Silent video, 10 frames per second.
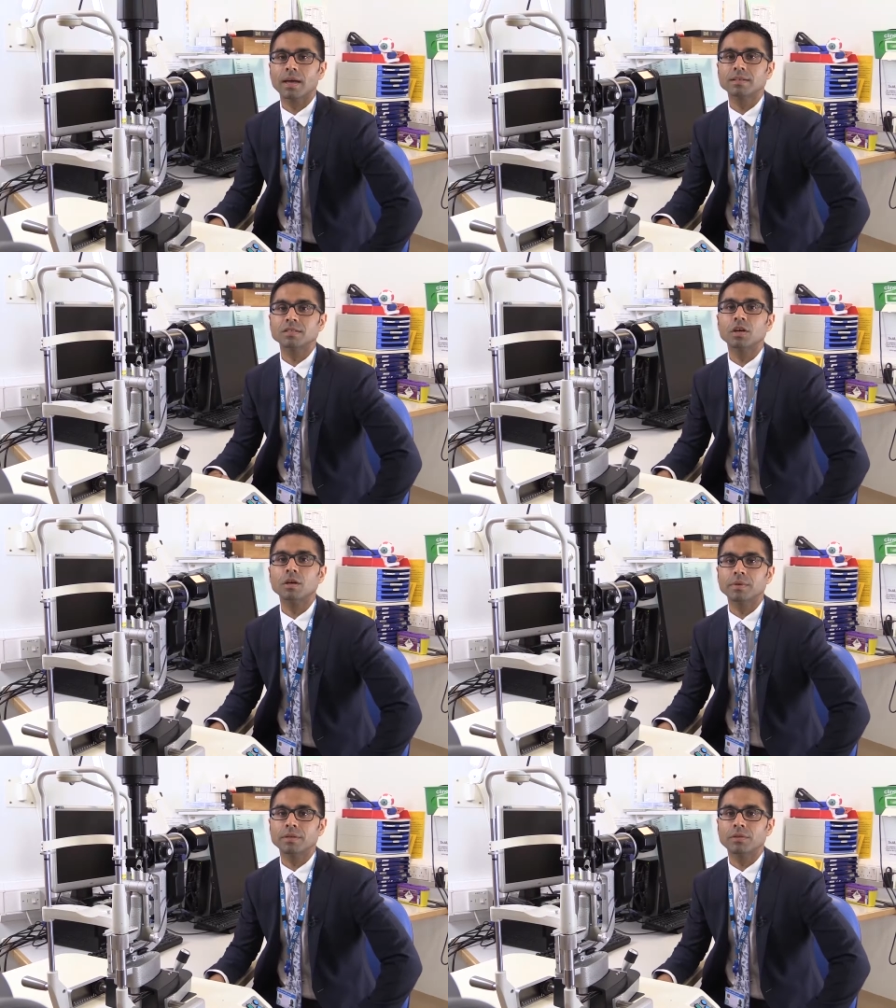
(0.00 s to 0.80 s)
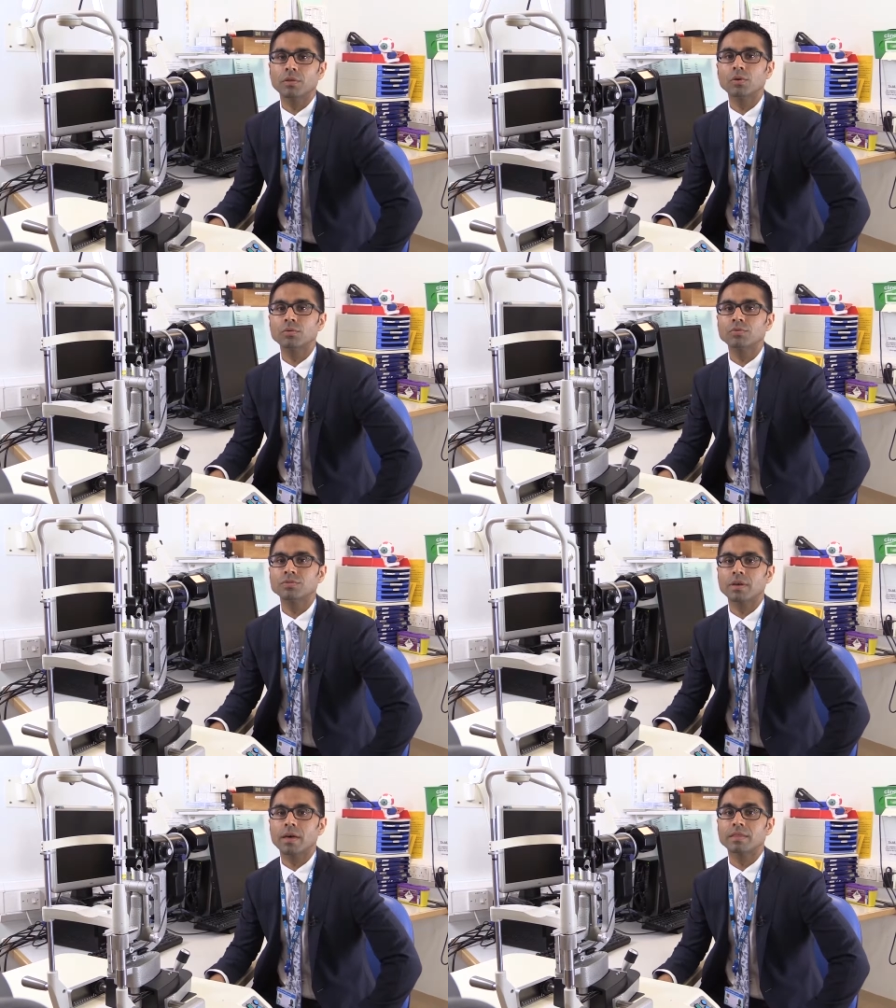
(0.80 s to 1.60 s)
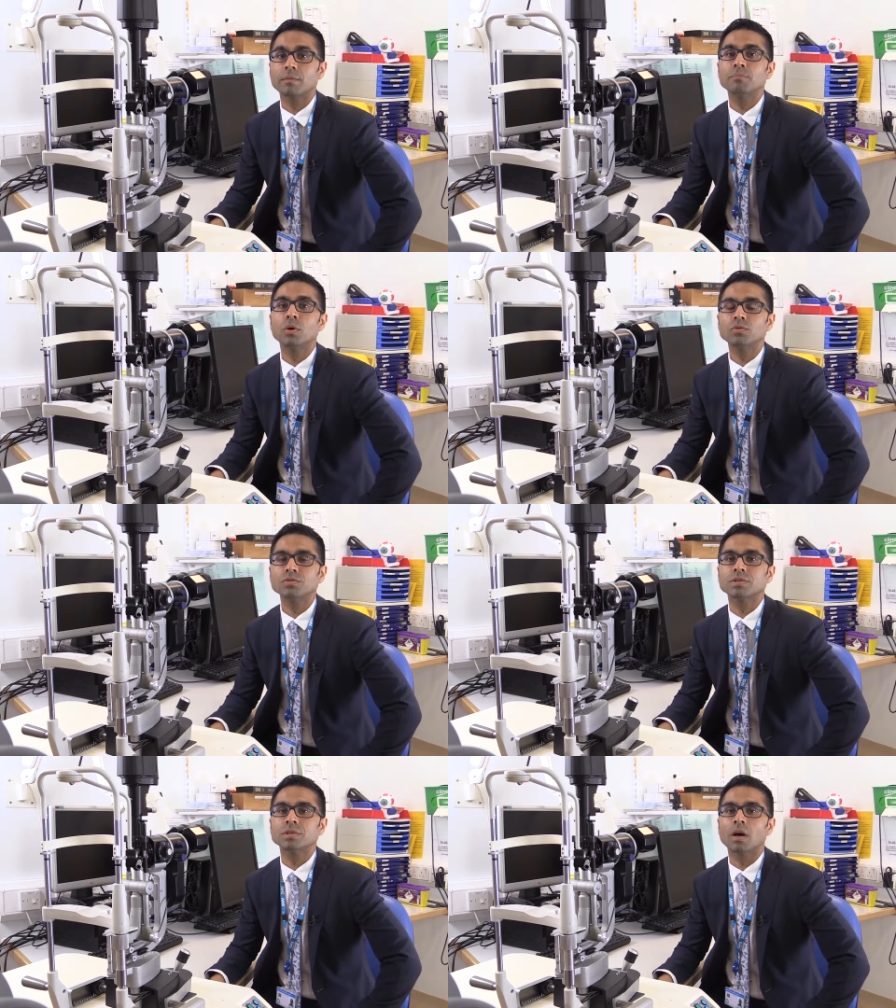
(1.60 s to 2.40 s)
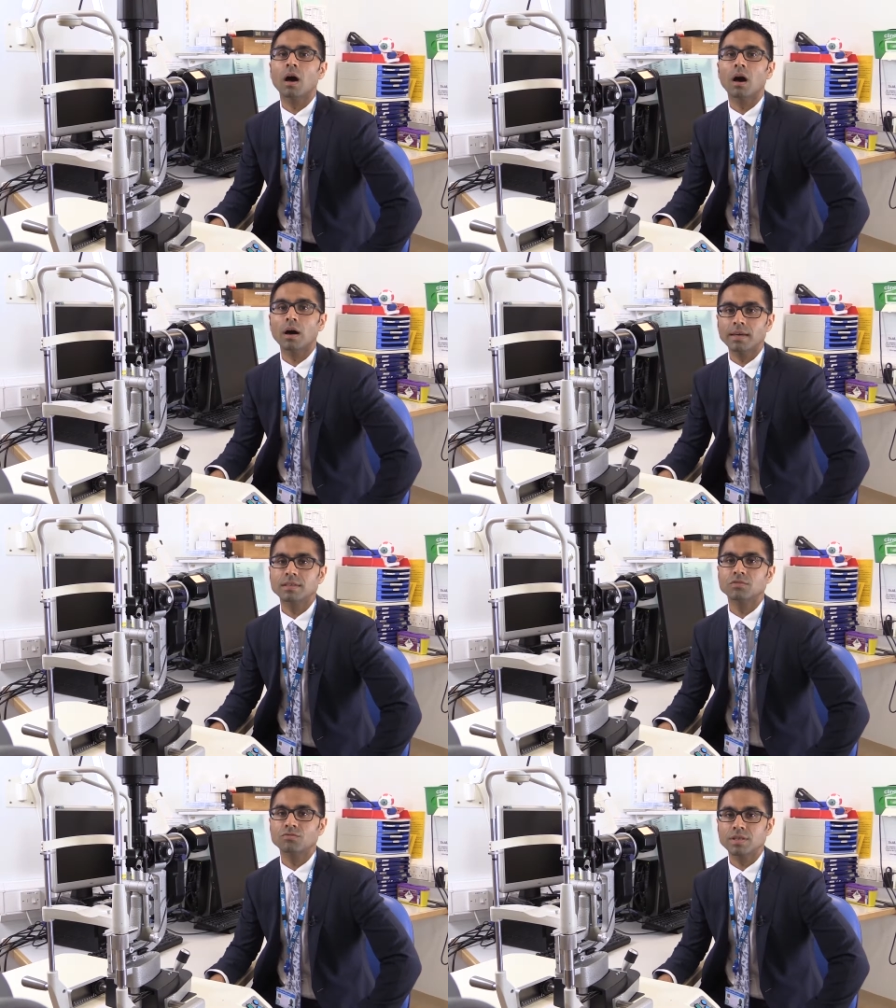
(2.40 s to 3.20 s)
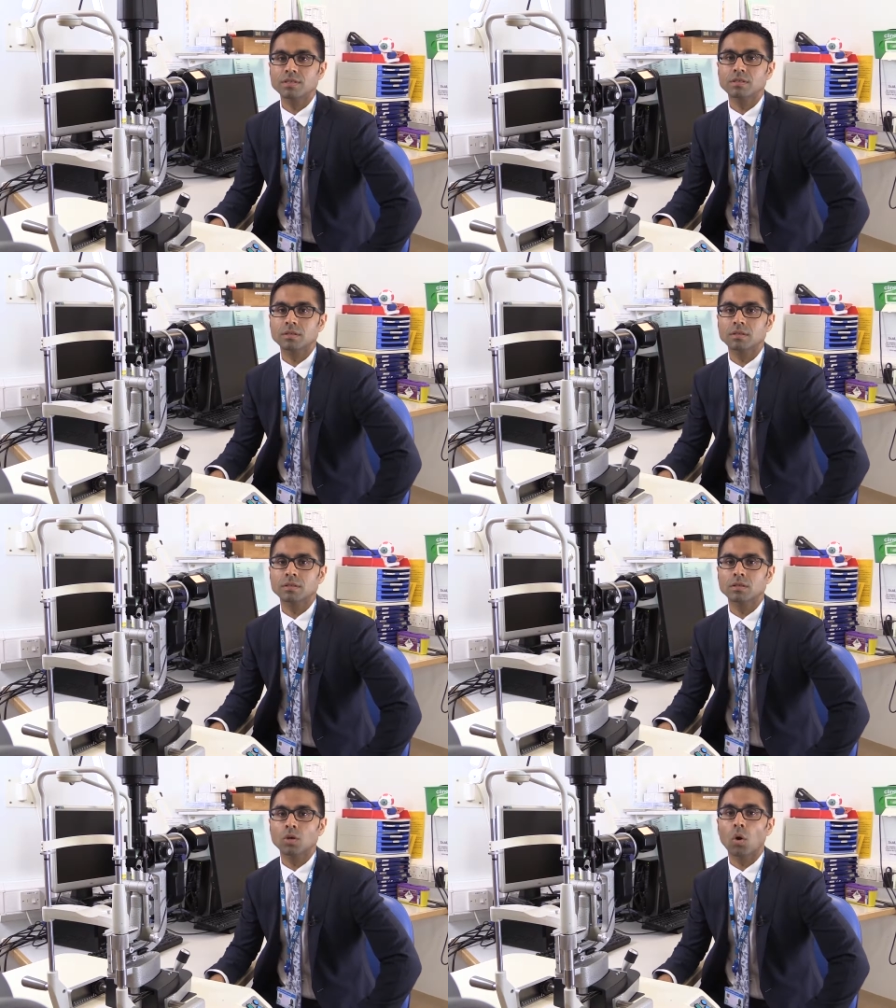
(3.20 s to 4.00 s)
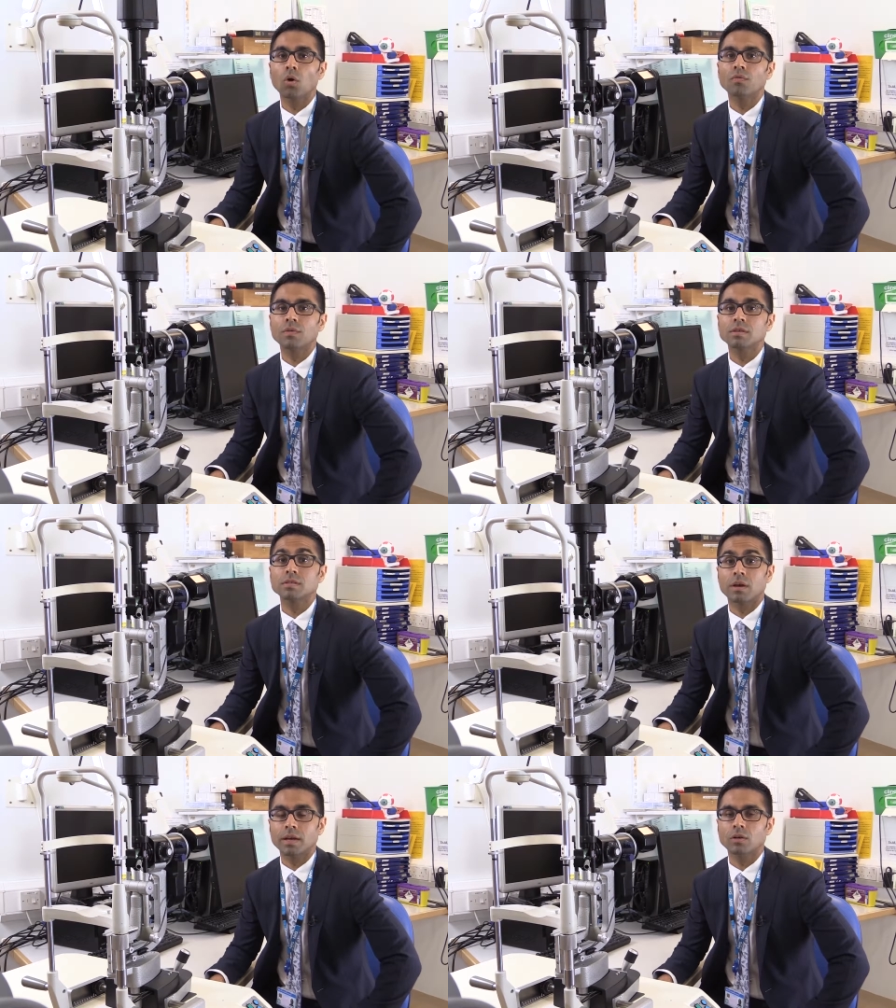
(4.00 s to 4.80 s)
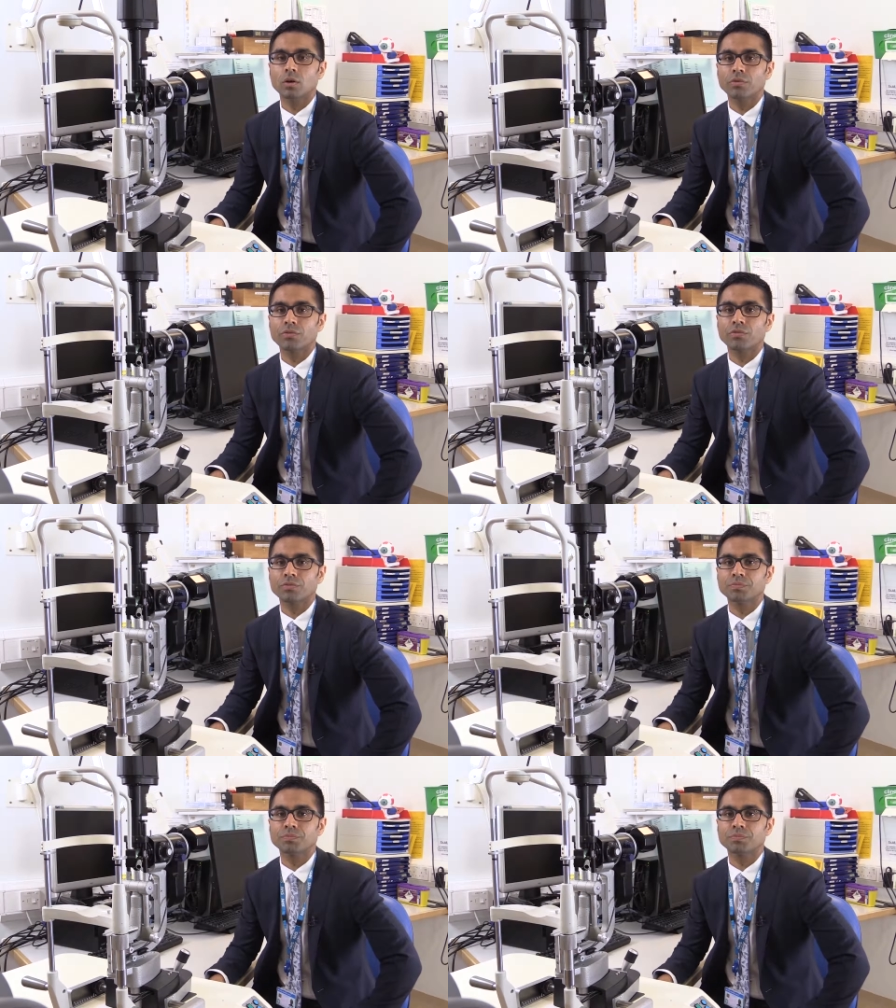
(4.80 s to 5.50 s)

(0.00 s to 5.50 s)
and determine those at the most highest risk of sight loss.